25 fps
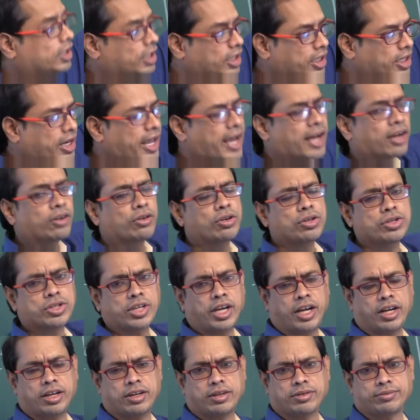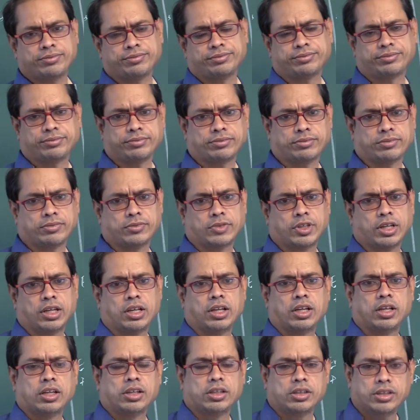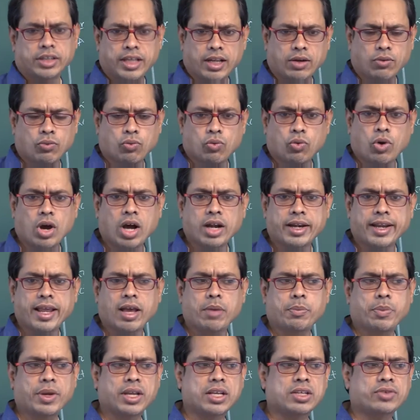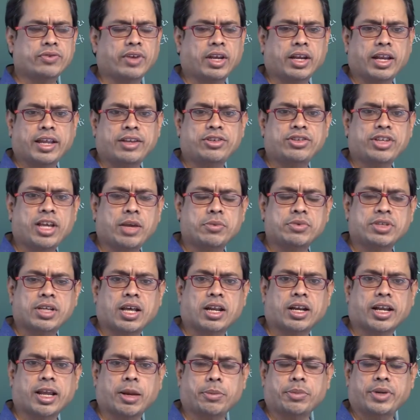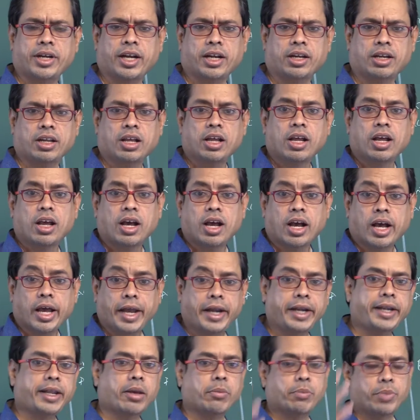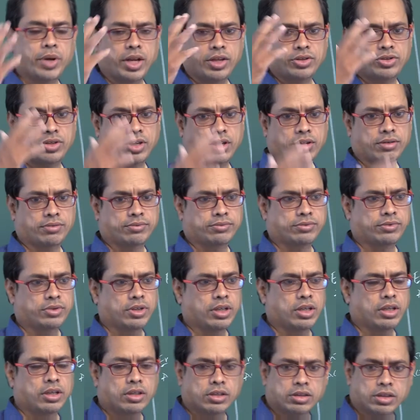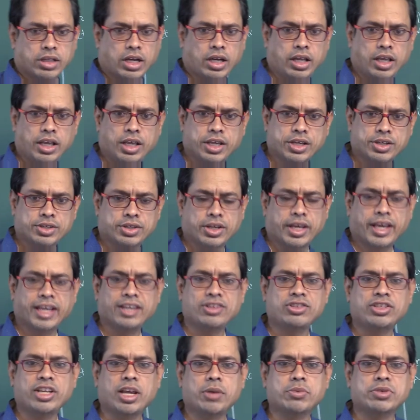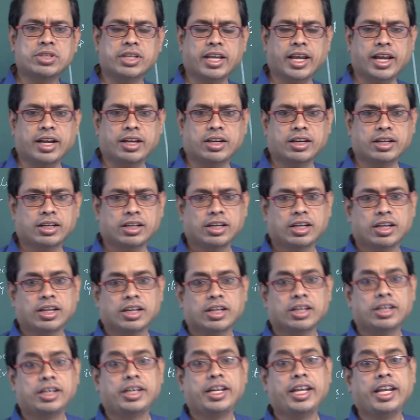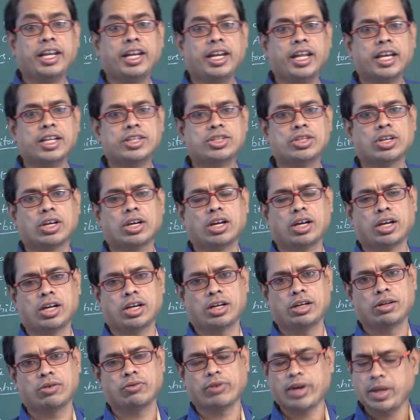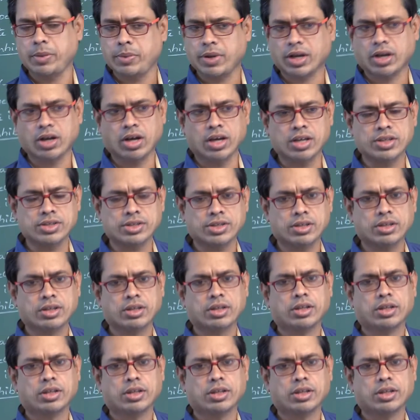inactive state. Then what happens when enzymes are kept at high temperature? That is enzymes get denatured. Why? Because